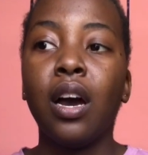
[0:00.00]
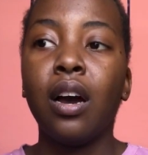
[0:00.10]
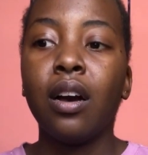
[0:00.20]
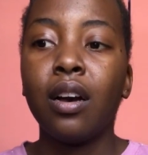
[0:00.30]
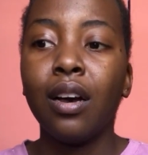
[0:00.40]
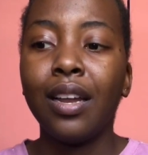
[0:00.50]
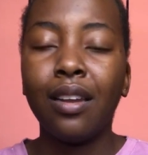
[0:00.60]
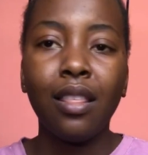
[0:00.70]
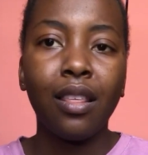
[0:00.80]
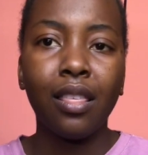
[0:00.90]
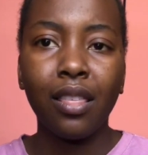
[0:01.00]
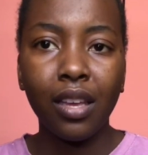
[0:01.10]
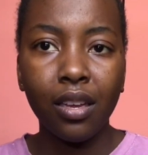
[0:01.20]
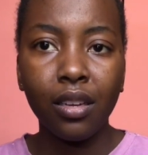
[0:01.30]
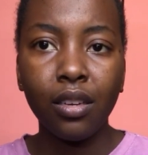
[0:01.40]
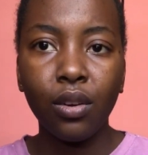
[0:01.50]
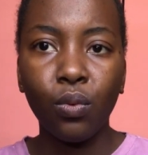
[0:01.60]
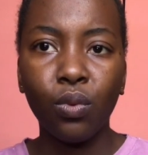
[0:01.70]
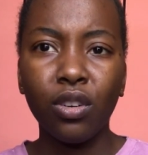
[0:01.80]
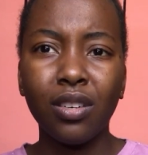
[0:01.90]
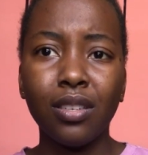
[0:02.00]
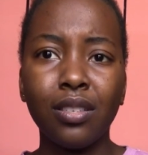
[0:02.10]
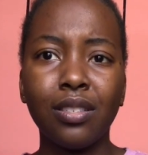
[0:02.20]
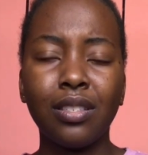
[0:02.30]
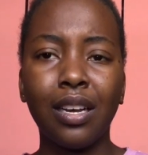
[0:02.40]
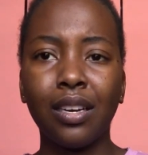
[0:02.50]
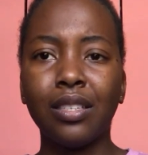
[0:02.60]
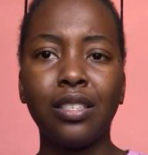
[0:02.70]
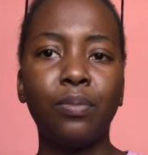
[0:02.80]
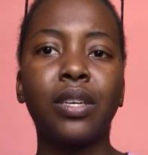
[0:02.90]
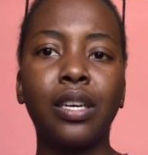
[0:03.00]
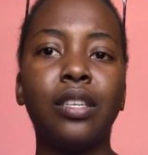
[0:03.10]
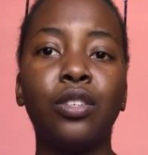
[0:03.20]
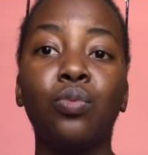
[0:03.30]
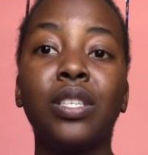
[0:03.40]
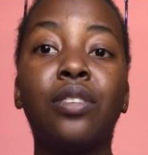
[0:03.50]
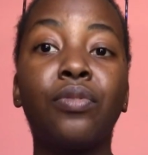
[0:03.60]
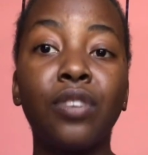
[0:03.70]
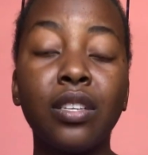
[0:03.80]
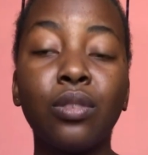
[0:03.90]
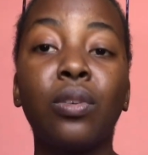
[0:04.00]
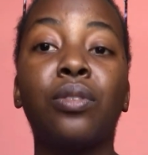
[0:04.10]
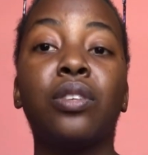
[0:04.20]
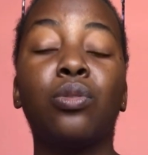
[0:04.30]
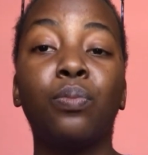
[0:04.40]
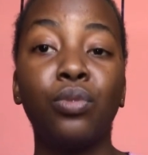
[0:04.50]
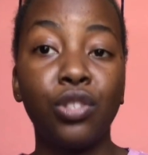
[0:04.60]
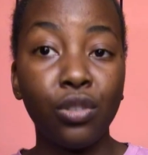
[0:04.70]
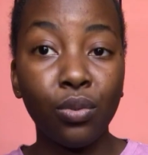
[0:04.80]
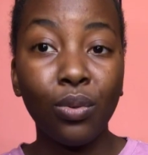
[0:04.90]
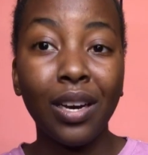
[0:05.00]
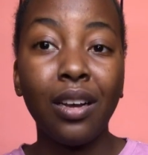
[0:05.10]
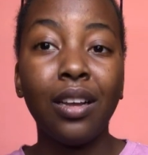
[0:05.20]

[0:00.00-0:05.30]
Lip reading: Another thing was academically, you need friends who are going to push you.